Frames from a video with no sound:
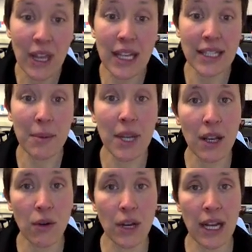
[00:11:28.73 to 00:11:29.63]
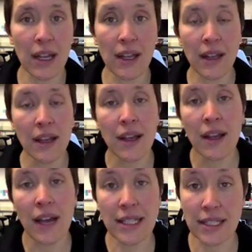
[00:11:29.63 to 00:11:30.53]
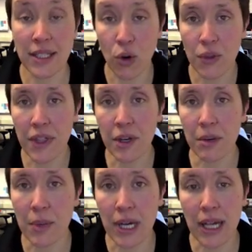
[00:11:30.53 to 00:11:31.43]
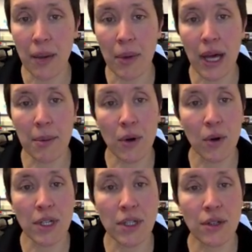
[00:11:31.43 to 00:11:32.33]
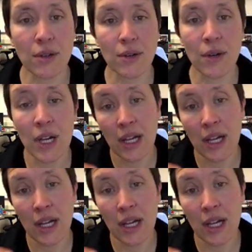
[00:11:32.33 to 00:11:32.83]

is I'm going to create it as its own theory bucket, but I'm going to